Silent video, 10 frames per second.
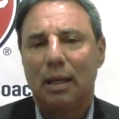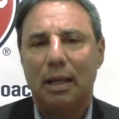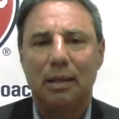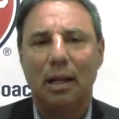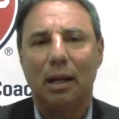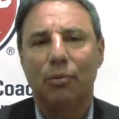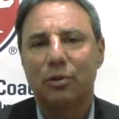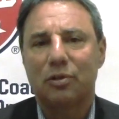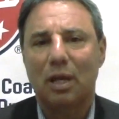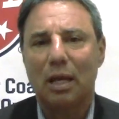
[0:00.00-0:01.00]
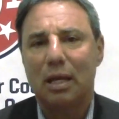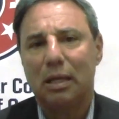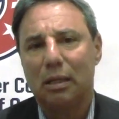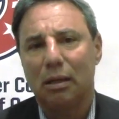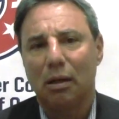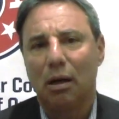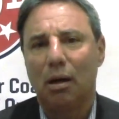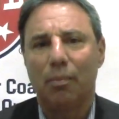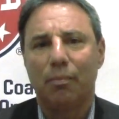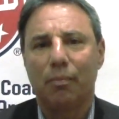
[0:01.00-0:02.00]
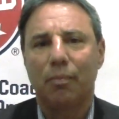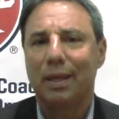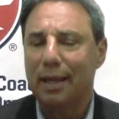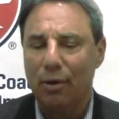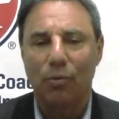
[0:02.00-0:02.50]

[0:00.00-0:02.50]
And then I would say get